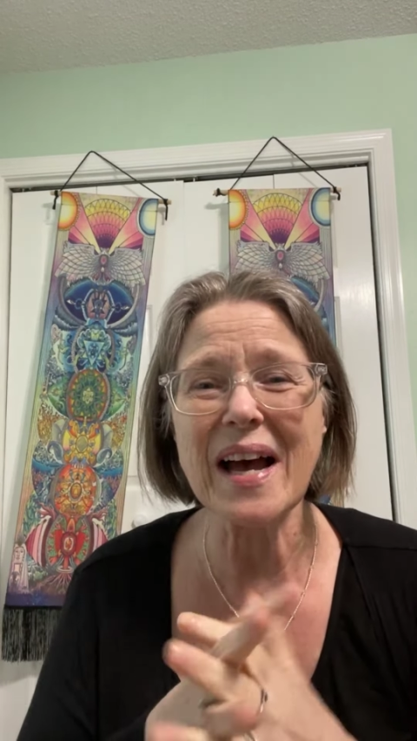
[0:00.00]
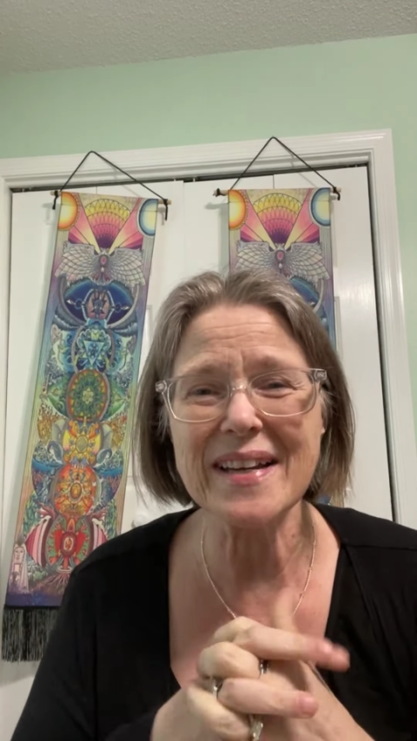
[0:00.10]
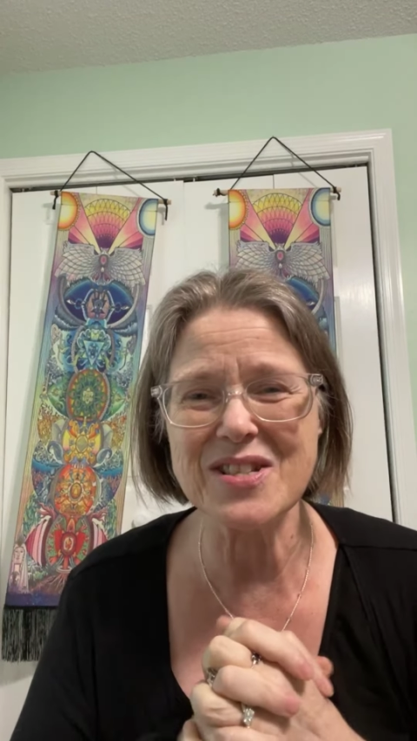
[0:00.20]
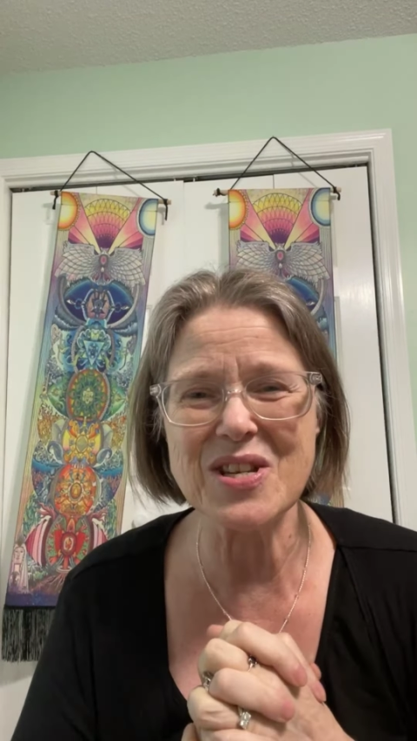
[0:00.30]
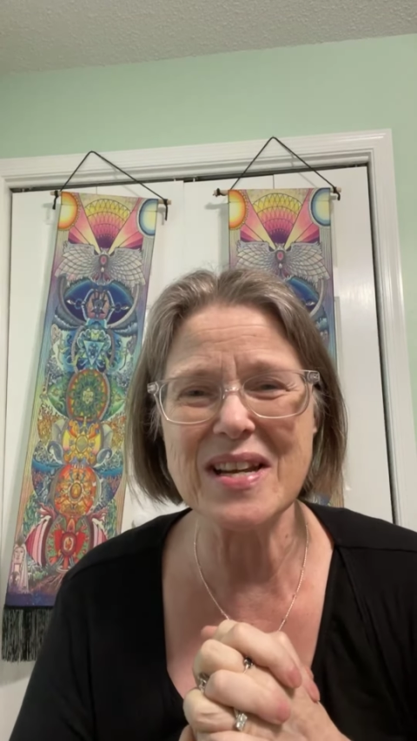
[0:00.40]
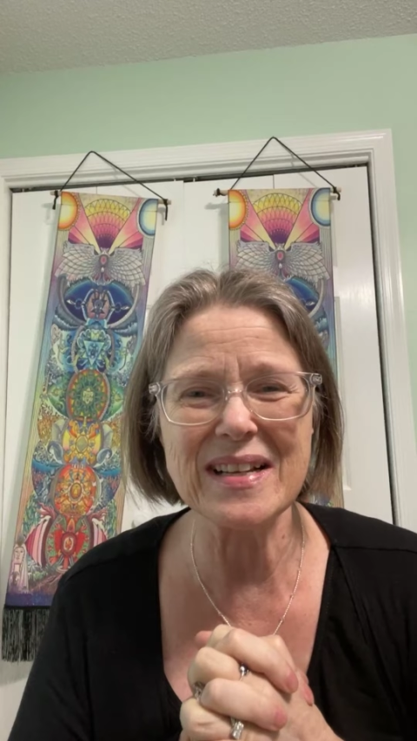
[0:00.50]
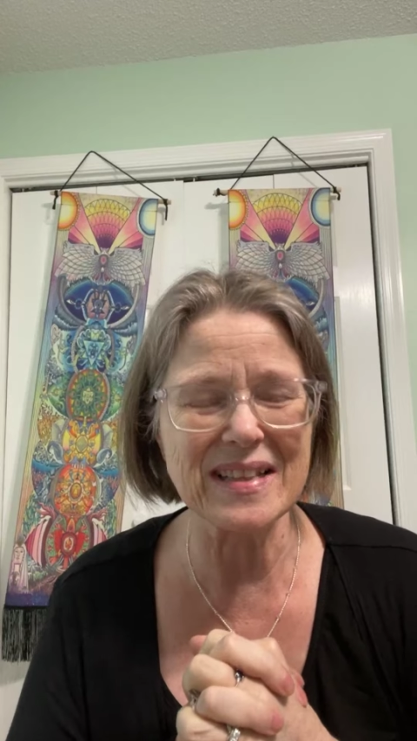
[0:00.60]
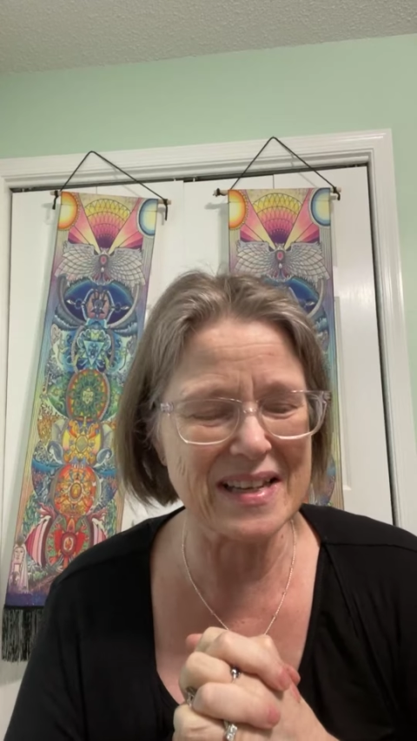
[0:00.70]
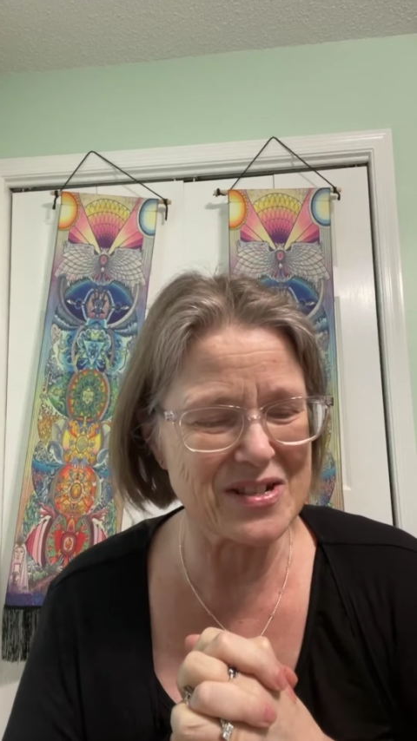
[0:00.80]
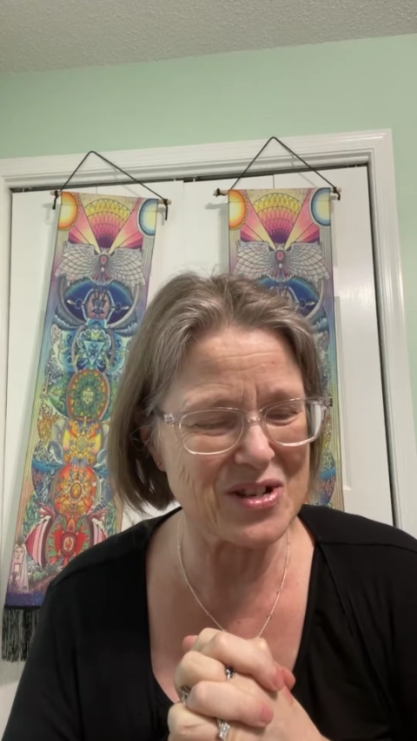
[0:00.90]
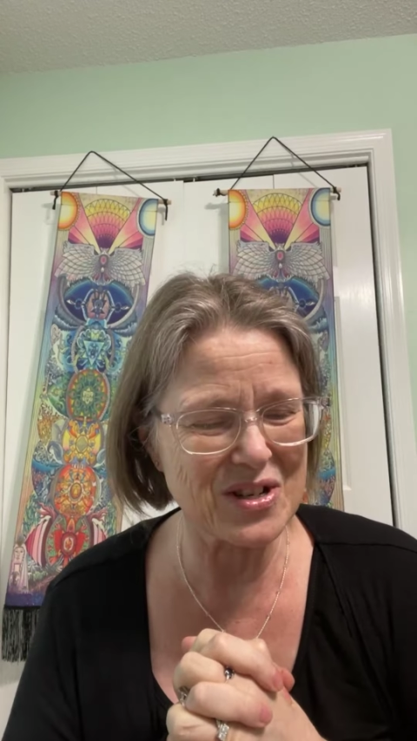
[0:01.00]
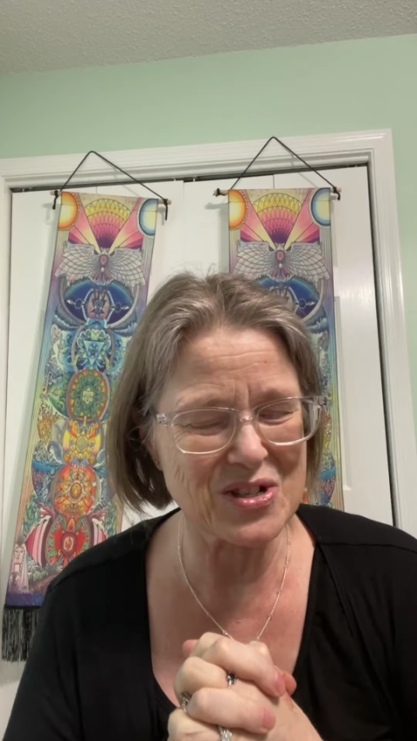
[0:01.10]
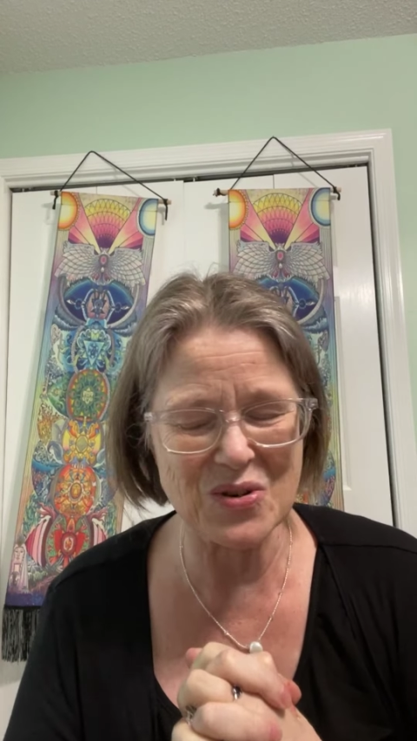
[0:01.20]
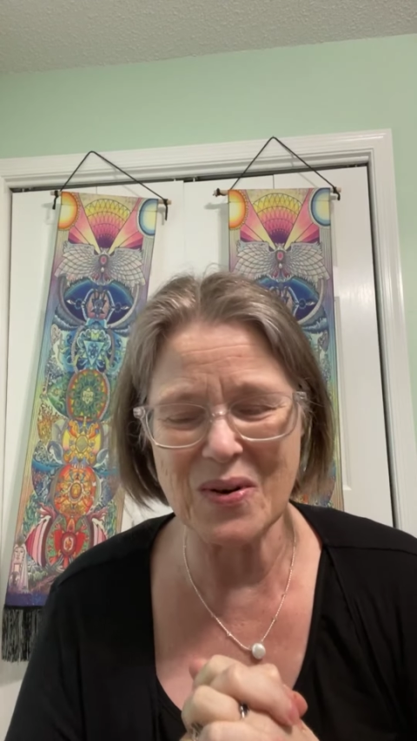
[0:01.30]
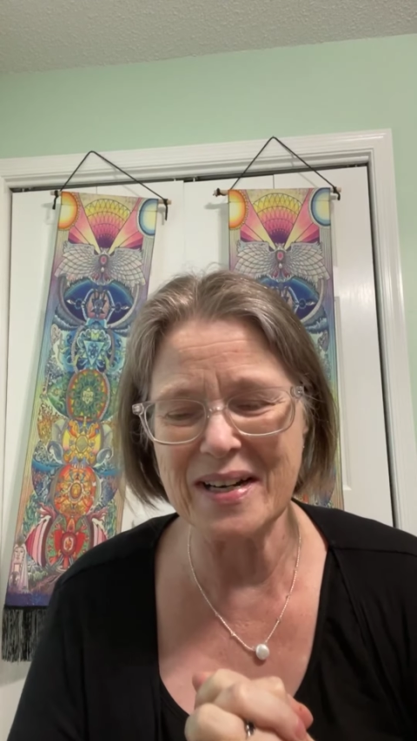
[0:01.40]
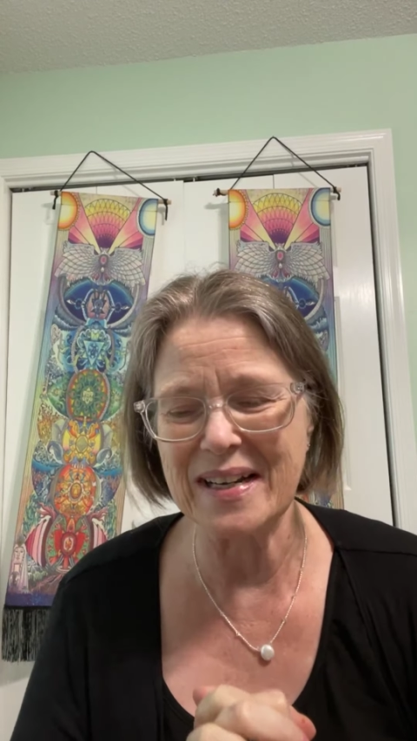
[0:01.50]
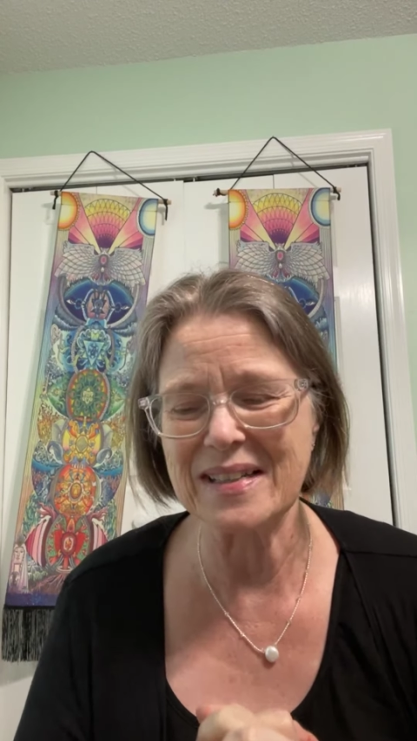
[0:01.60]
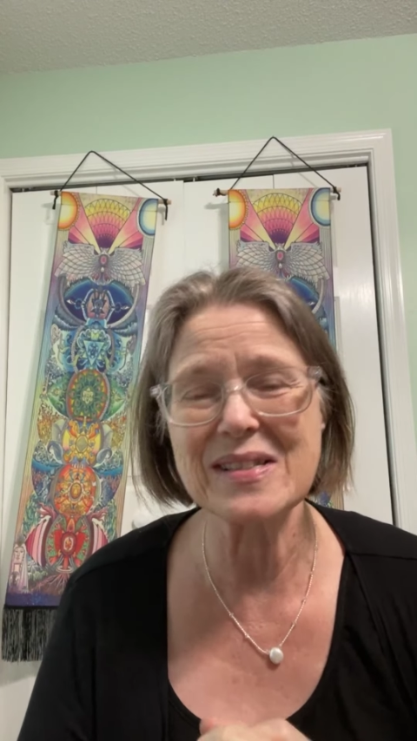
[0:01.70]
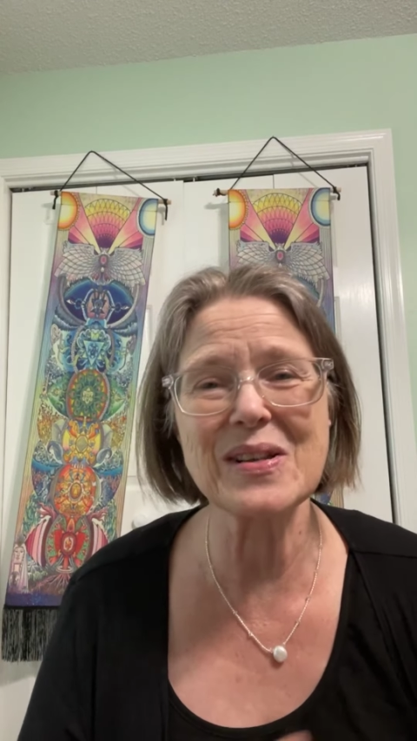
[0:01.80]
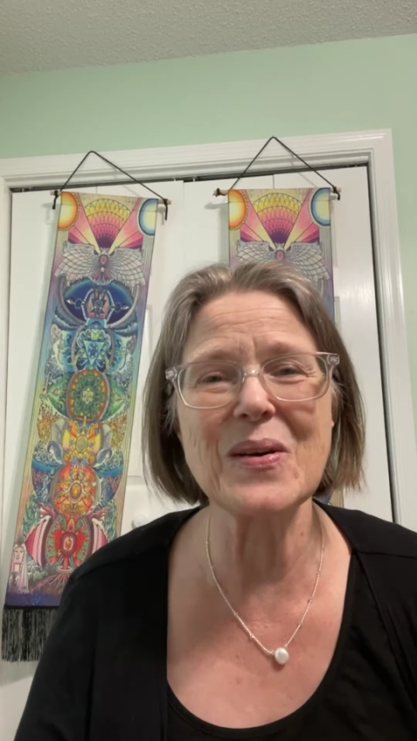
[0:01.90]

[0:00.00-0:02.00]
Hi, Jean, glad you could join us.